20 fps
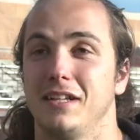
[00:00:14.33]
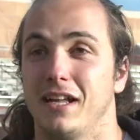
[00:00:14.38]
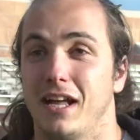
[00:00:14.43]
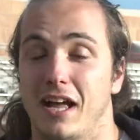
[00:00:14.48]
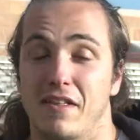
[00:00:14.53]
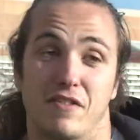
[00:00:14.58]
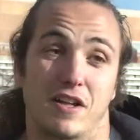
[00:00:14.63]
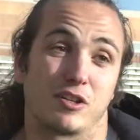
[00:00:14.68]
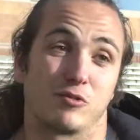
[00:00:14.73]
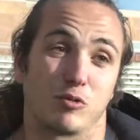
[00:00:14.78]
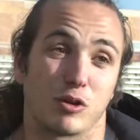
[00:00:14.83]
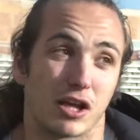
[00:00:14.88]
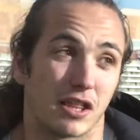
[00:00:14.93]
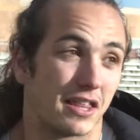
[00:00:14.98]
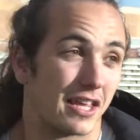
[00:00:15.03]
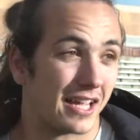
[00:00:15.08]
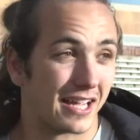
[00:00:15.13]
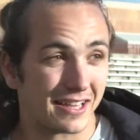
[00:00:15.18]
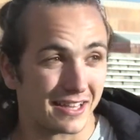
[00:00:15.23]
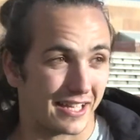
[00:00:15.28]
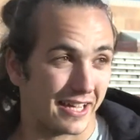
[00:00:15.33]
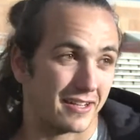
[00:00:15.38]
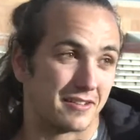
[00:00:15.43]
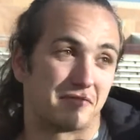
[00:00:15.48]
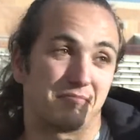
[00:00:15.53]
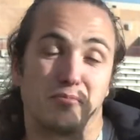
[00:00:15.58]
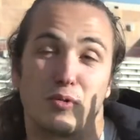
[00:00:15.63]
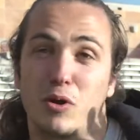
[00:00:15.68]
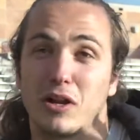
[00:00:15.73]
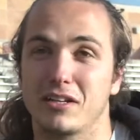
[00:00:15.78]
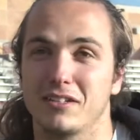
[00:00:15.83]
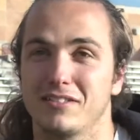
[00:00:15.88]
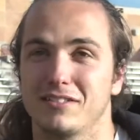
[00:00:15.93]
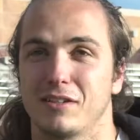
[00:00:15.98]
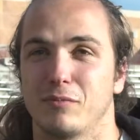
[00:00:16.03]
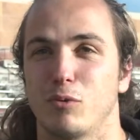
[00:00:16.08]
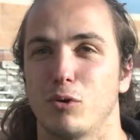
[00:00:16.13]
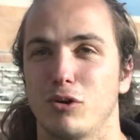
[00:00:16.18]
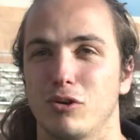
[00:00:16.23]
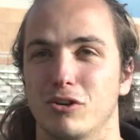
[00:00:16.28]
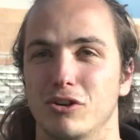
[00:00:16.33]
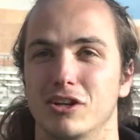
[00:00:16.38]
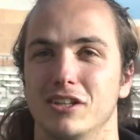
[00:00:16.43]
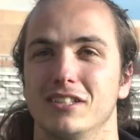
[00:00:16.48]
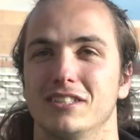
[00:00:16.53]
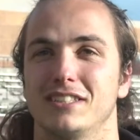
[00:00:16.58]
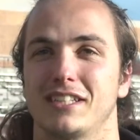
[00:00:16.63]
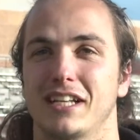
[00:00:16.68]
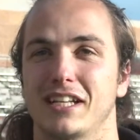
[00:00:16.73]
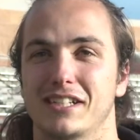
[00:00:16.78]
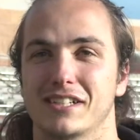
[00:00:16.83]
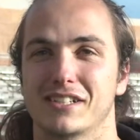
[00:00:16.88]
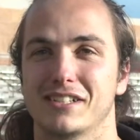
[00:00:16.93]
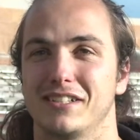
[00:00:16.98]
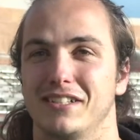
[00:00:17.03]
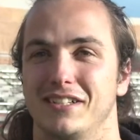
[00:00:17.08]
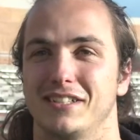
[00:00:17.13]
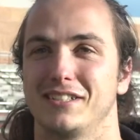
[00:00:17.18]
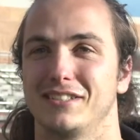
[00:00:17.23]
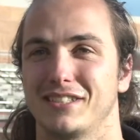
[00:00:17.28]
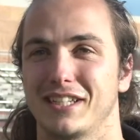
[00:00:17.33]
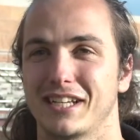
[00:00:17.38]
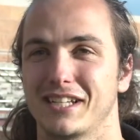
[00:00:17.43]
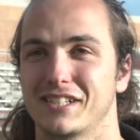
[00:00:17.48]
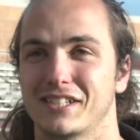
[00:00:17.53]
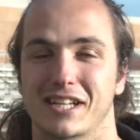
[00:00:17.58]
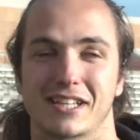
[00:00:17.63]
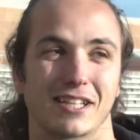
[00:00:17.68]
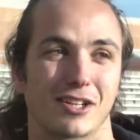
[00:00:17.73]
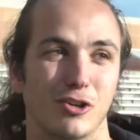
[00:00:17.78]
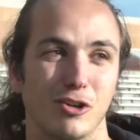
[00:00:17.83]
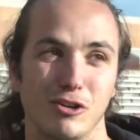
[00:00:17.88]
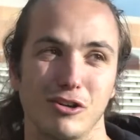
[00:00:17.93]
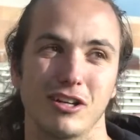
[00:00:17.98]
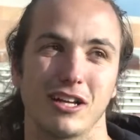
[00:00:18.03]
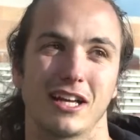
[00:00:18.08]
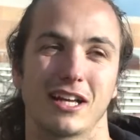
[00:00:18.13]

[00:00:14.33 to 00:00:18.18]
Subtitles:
And that's what I did, and well, the ball didn't inside the goal.